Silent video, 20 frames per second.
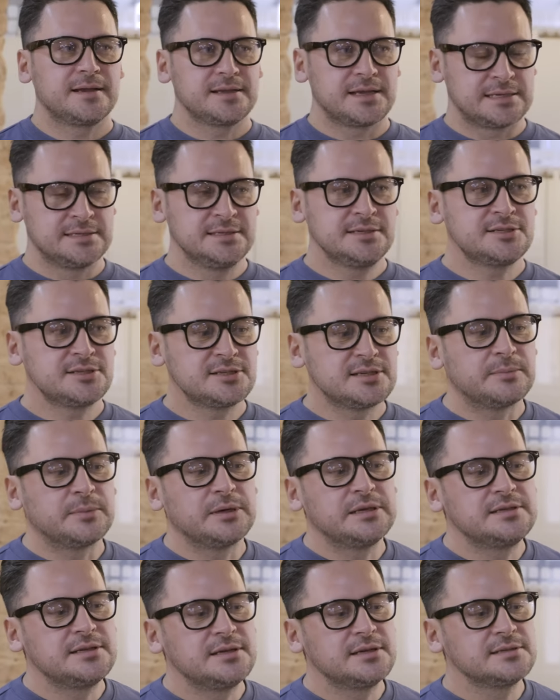communicates
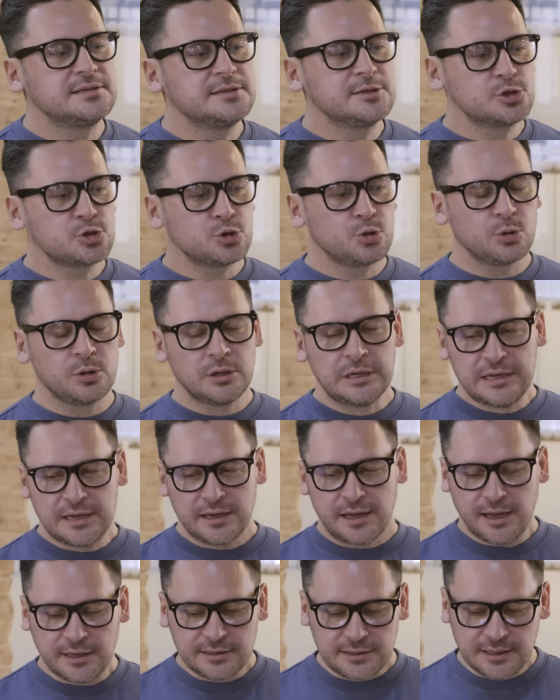more directly, and it
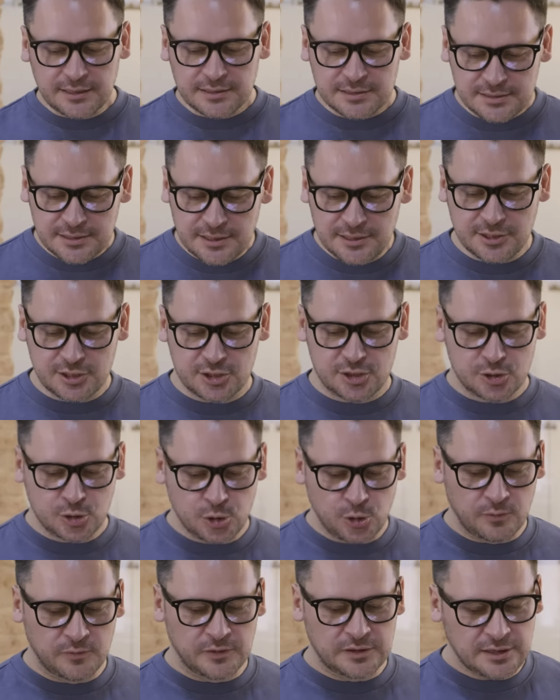communicates in
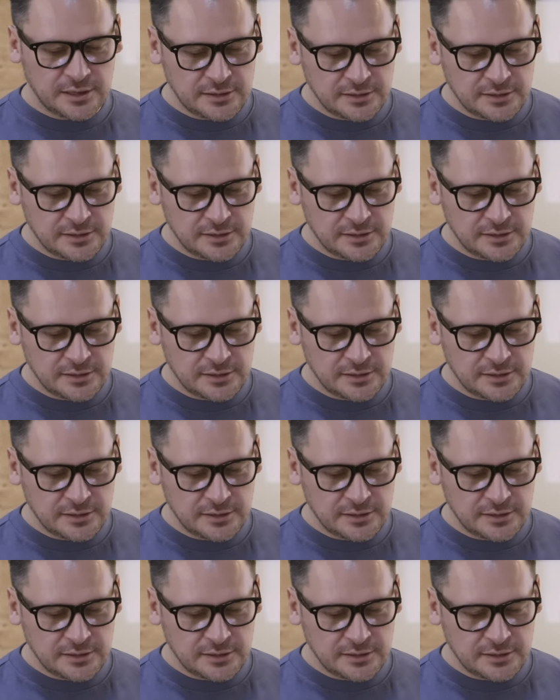directives and